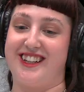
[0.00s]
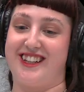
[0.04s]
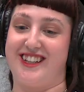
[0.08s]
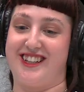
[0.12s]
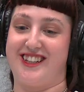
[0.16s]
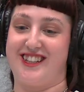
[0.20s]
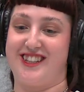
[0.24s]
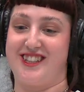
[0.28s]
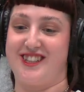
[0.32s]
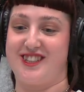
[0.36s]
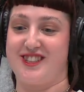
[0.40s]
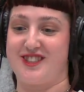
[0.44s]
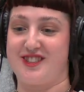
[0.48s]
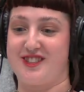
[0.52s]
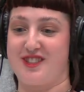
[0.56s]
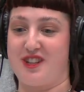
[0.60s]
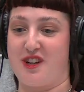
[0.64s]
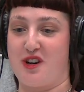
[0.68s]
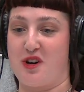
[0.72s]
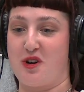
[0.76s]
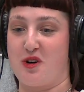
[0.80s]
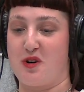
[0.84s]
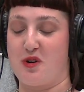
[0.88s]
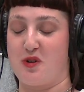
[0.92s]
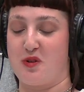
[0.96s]

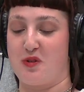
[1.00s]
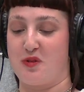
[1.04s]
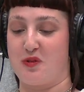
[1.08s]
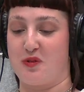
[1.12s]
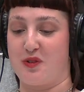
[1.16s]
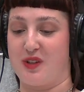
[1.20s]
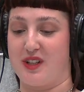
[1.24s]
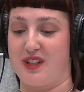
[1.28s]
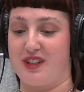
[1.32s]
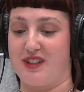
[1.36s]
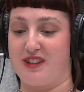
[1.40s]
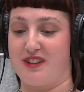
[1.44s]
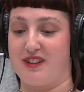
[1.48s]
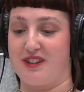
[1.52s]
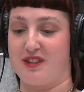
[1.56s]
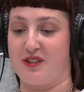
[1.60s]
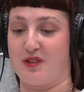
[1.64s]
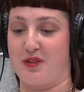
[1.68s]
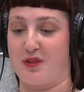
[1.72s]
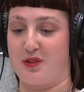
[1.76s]
So with